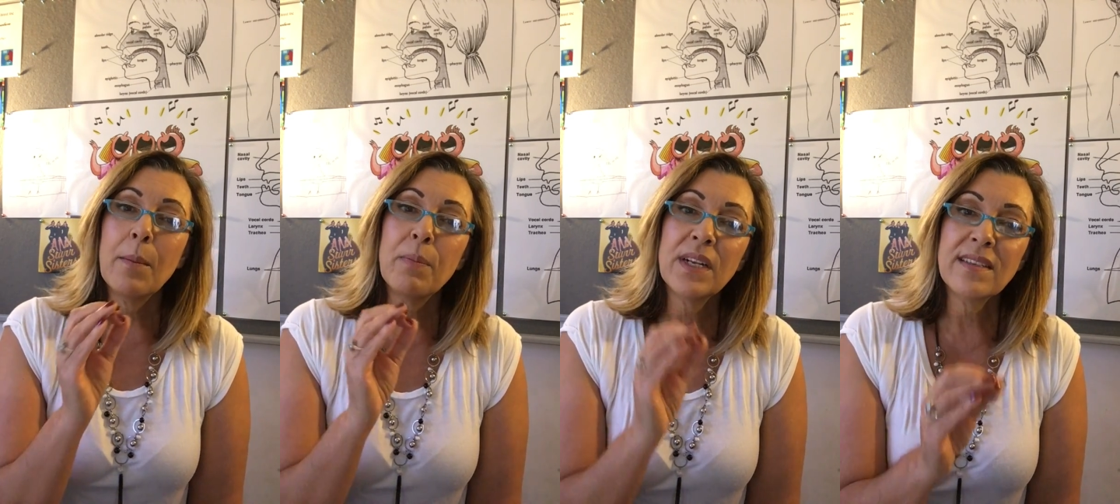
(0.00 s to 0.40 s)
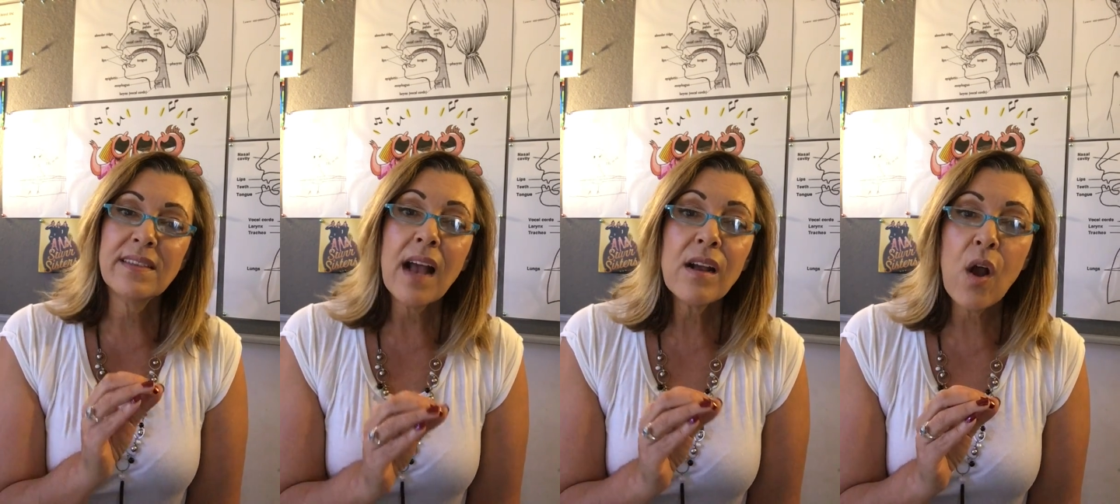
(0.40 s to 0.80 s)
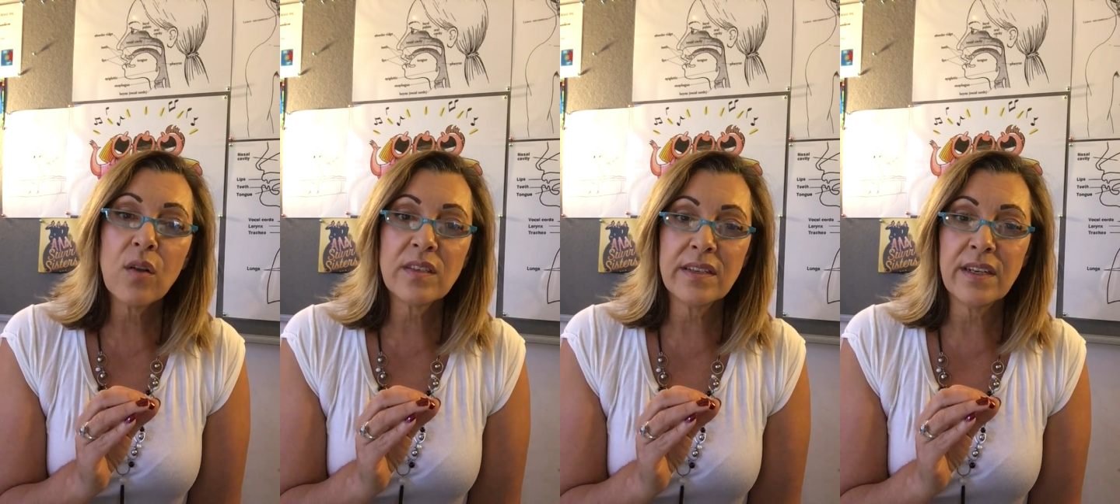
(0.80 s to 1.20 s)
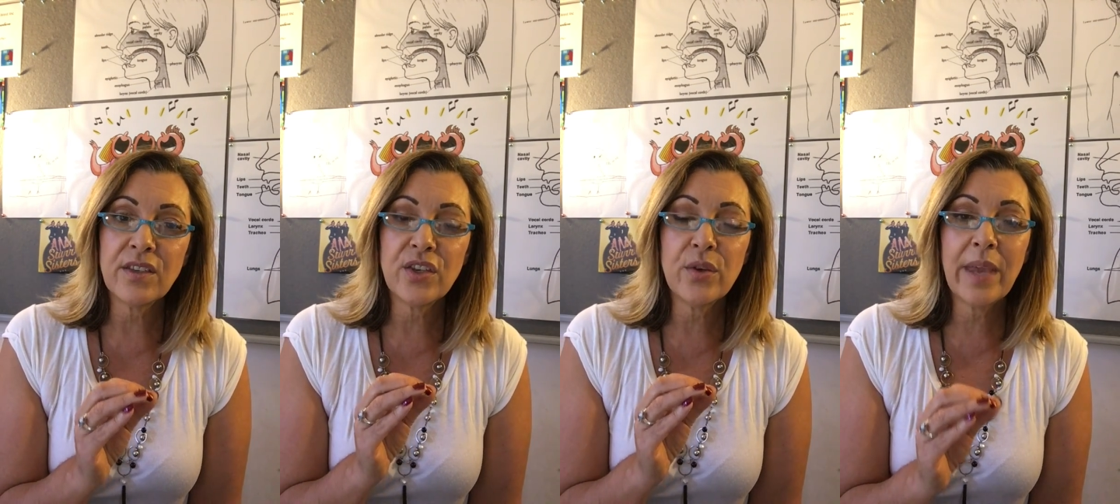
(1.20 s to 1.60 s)
But a sung
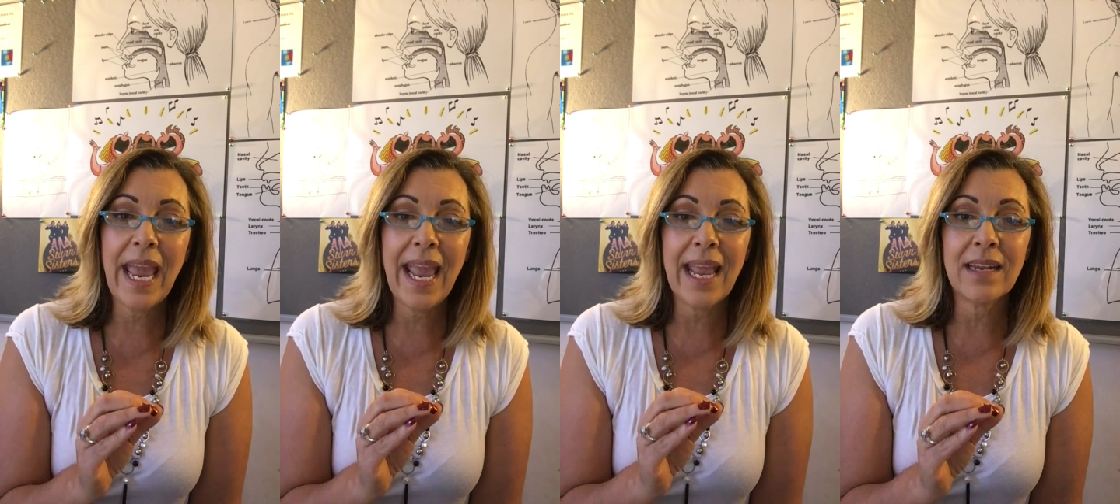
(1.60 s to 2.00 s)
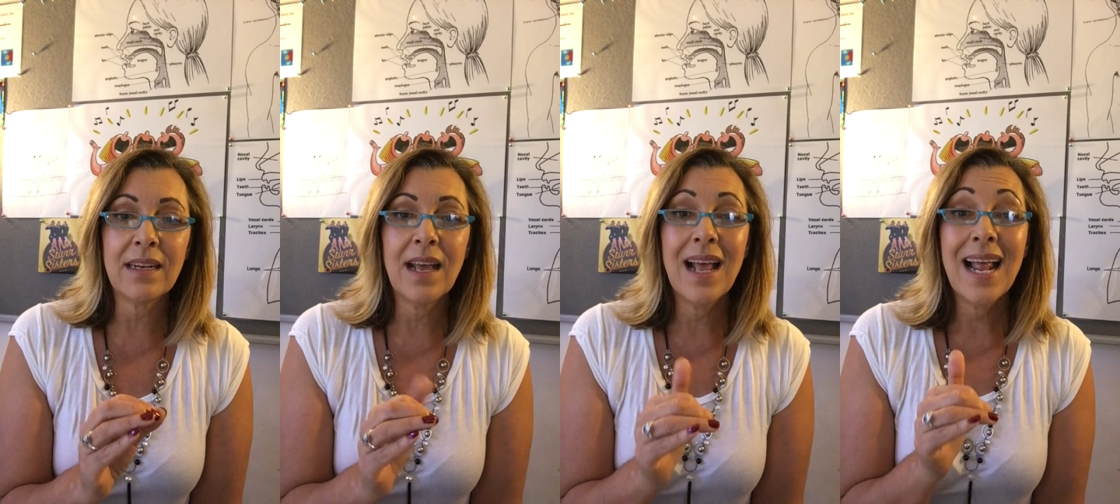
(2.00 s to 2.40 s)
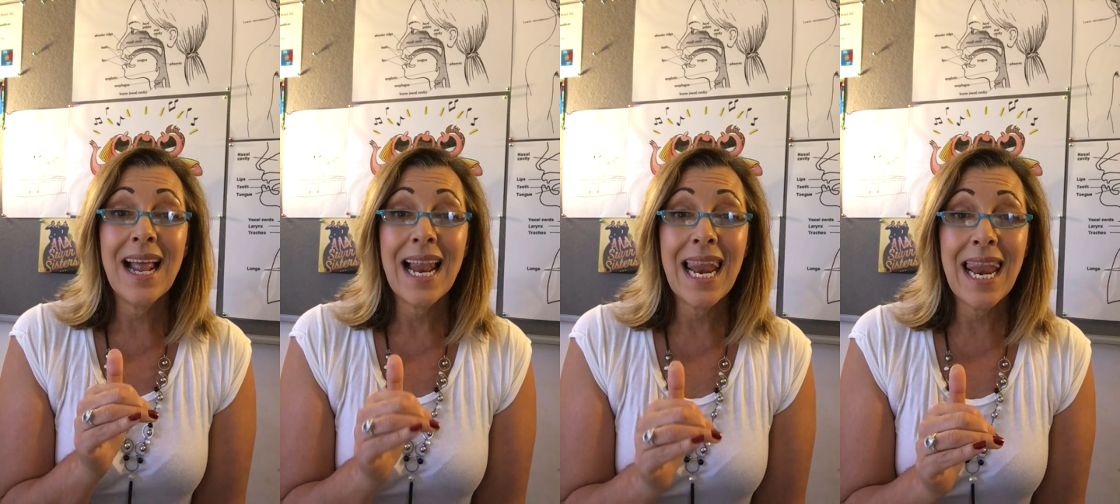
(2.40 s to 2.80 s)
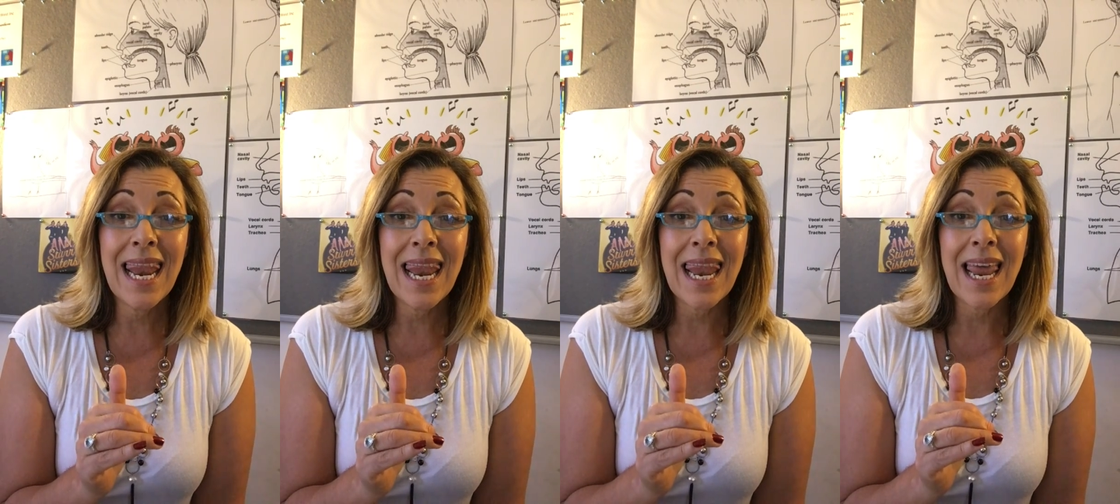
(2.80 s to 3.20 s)
consonant you can.
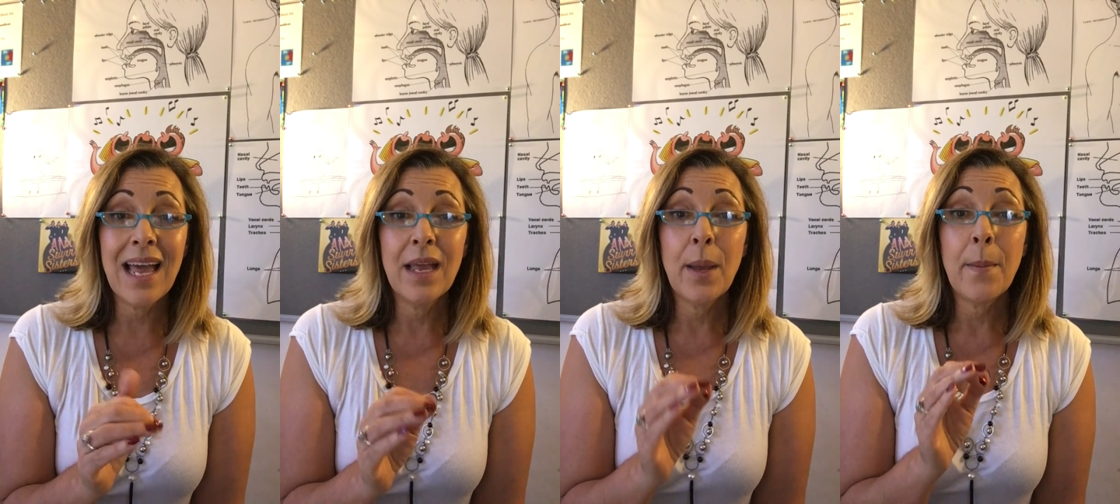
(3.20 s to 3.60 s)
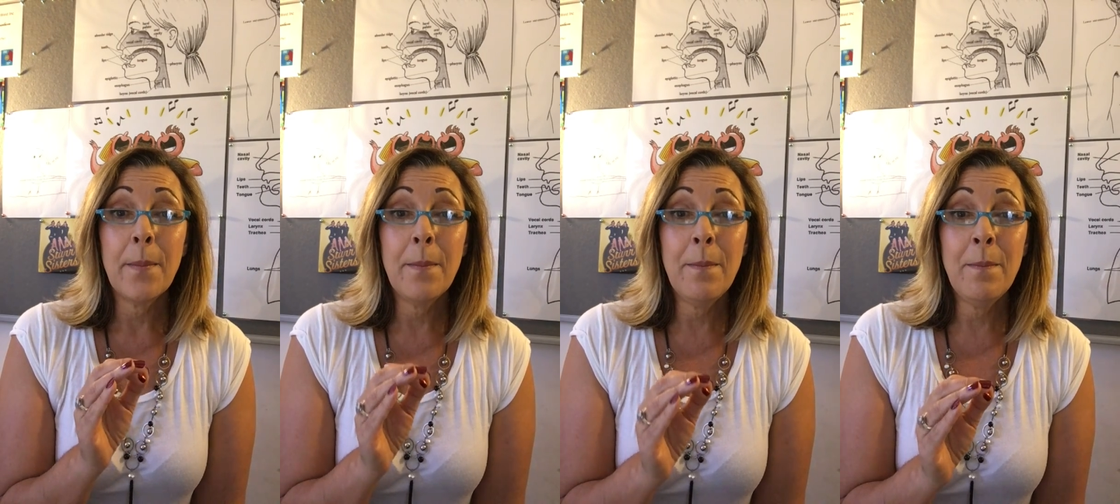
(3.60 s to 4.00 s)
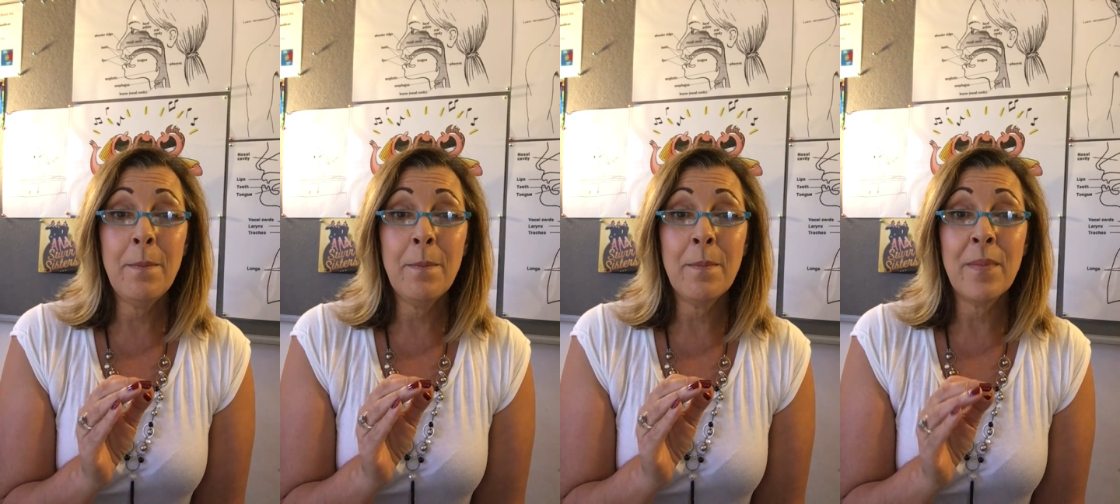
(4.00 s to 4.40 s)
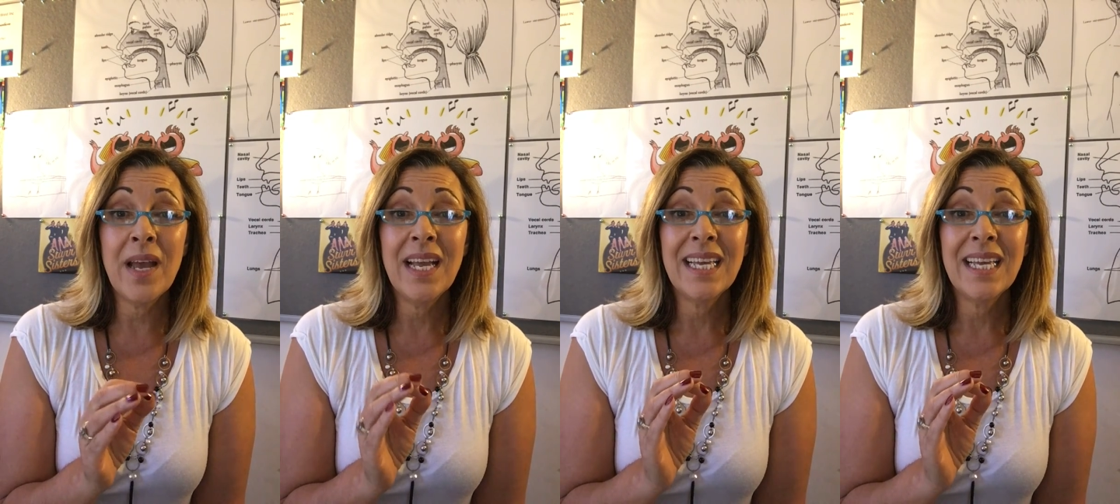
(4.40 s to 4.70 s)
L, n,